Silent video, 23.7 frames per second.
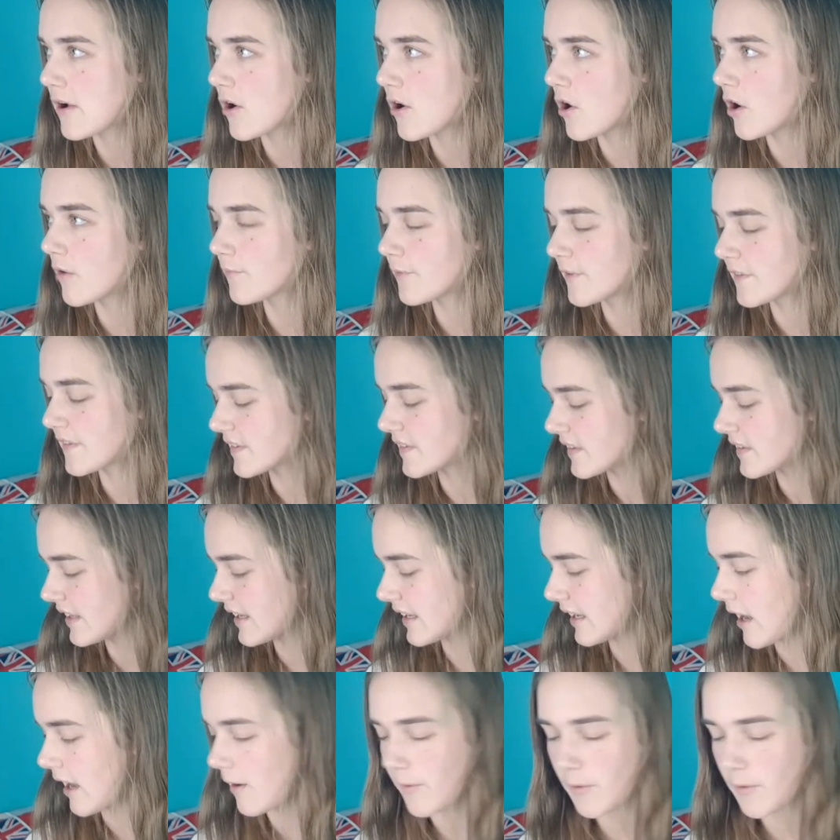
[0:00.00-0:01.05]

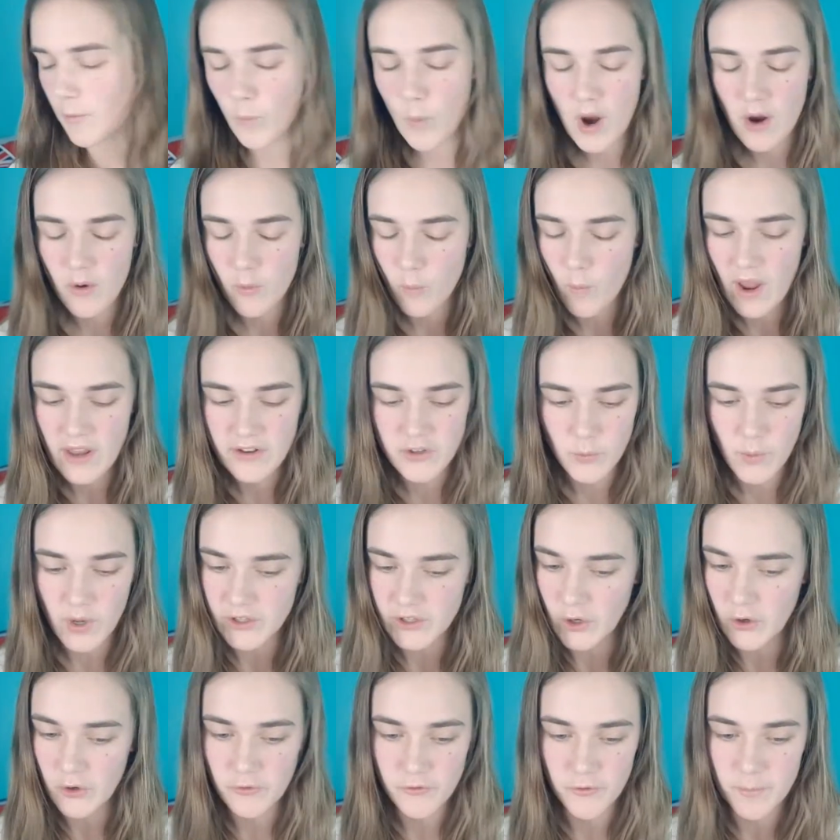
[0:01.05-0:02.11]
obviously, I mean, where do I
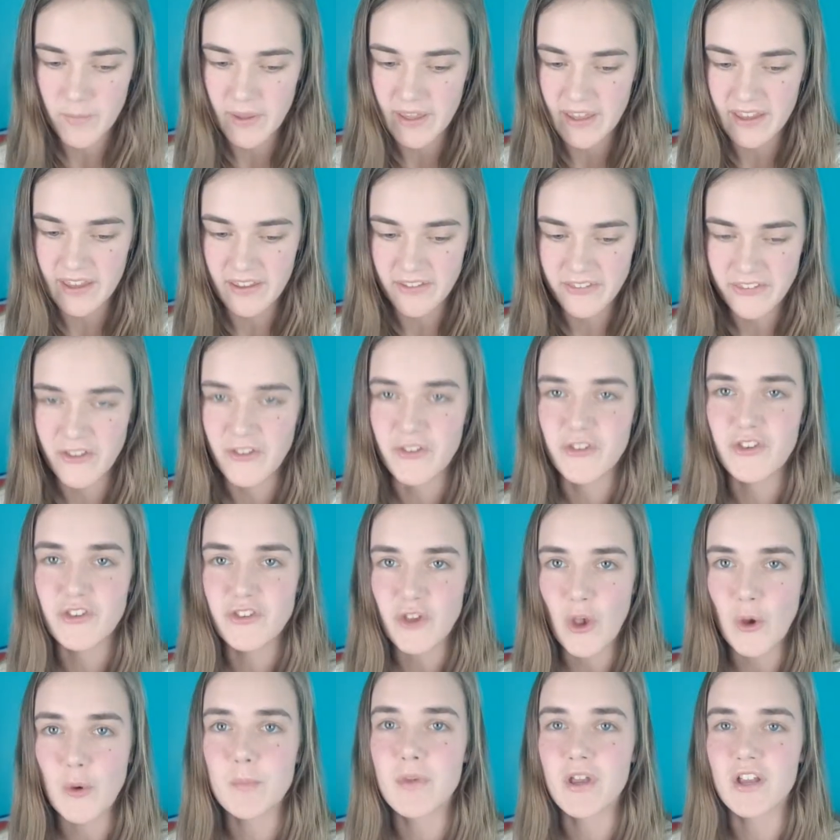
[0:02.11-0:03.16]
go from here? There's
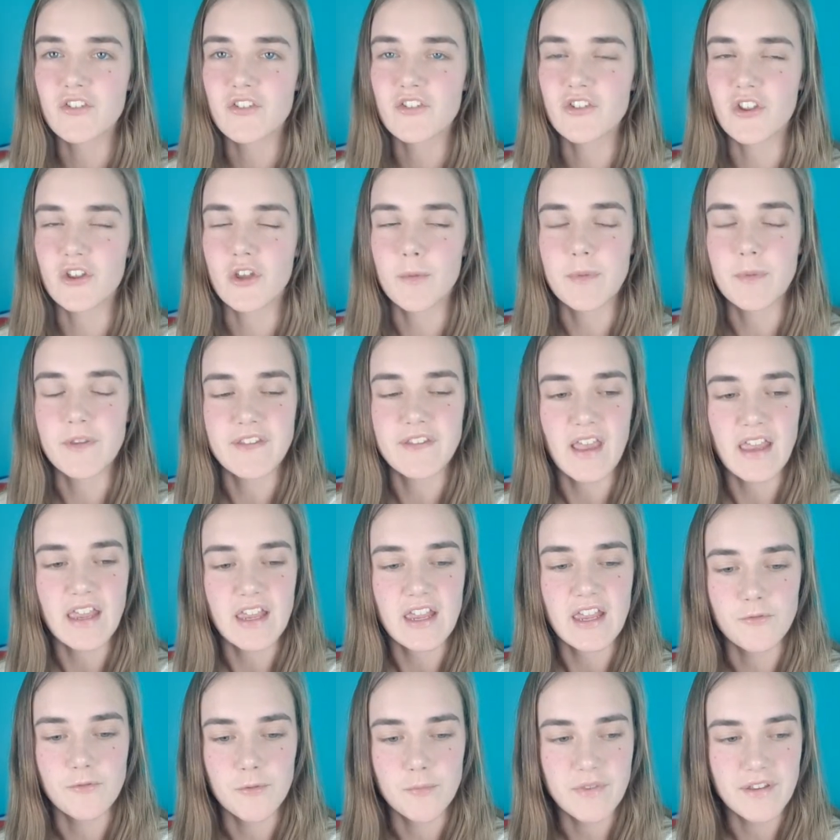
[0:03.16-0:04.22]
so much that could be
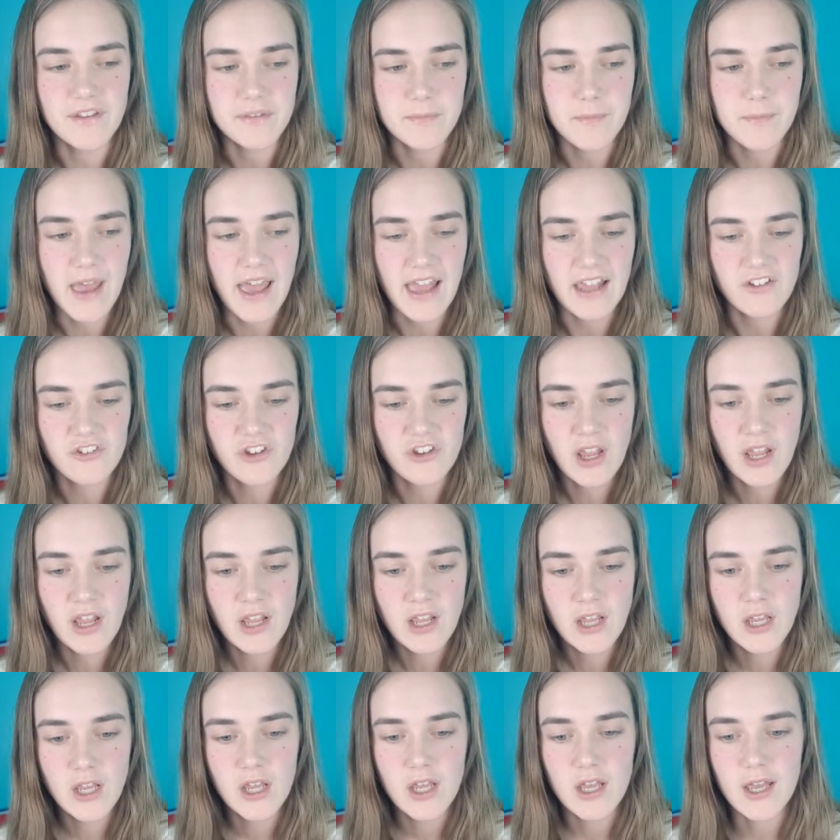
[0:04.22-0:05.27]
taken from this match.
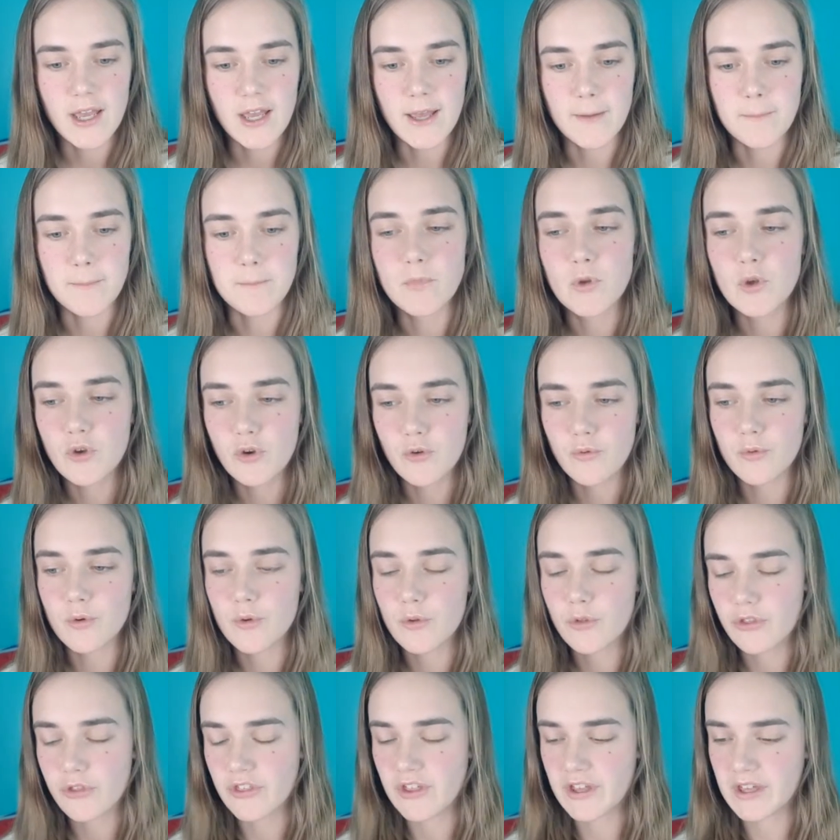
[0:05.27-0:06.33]

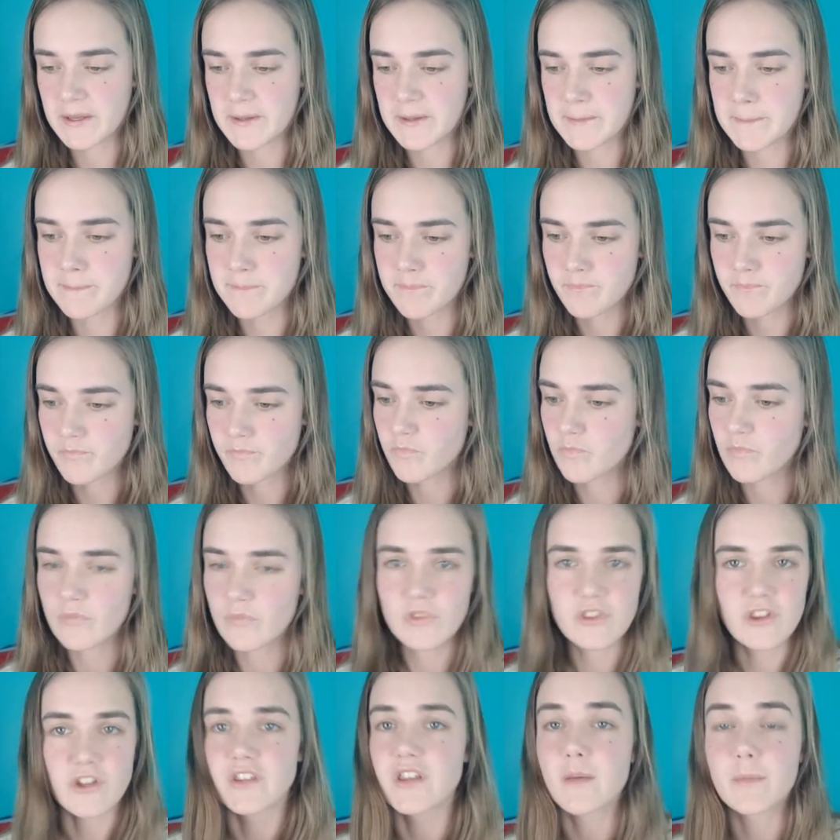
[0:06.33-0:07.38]
Muguruza,
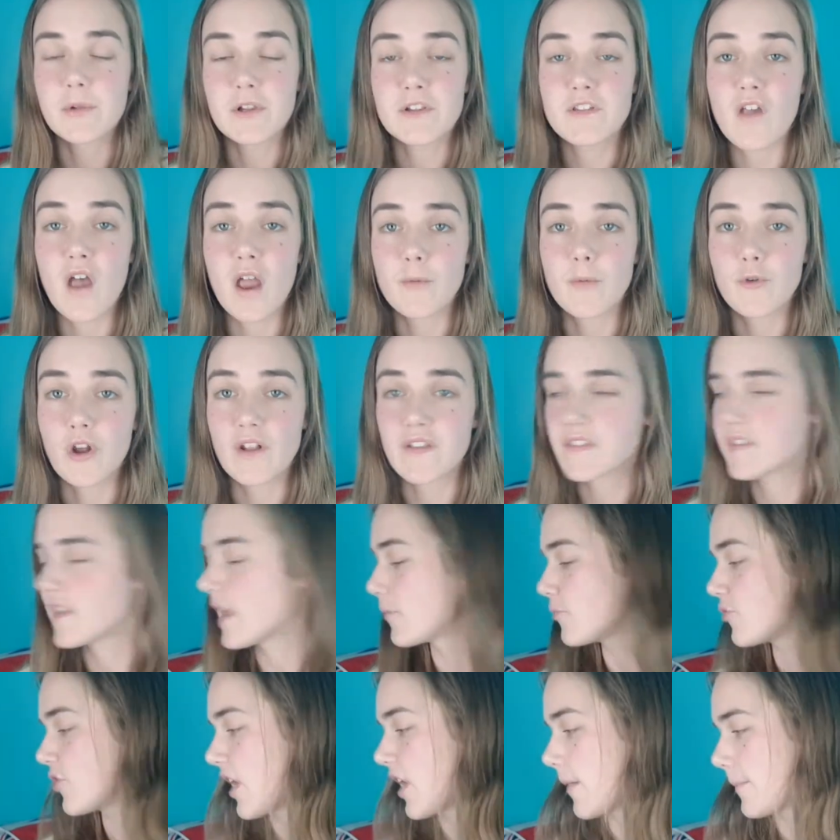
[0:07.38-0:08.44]
the double-time Grand
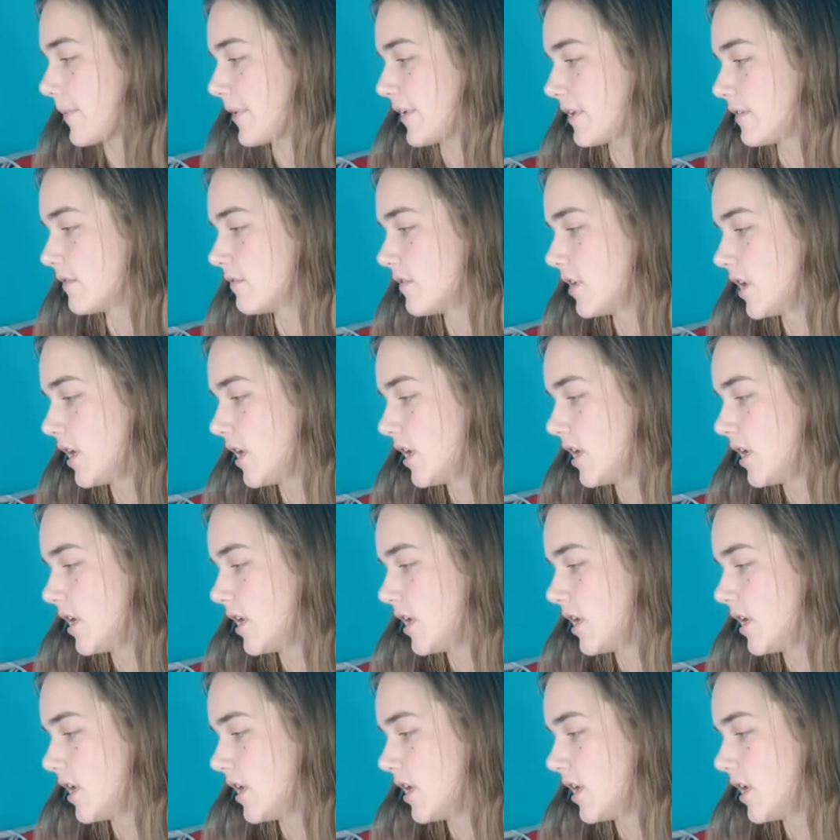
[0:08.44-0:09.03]
Slam champion,